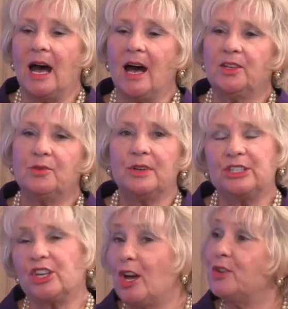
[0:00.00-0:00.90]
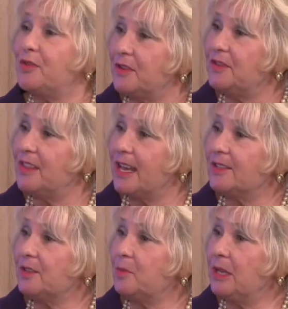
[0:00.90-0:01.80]
uh, you reach
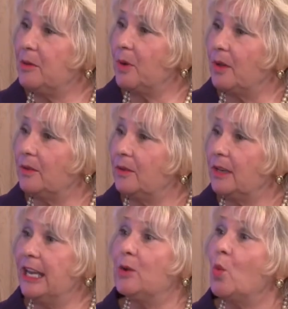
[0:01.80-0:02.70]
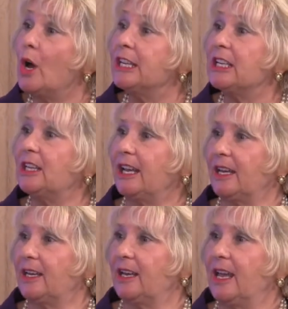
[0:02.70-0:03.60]
150,000 people in one
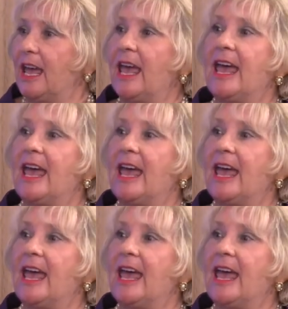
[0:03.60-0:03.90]
click. Sure.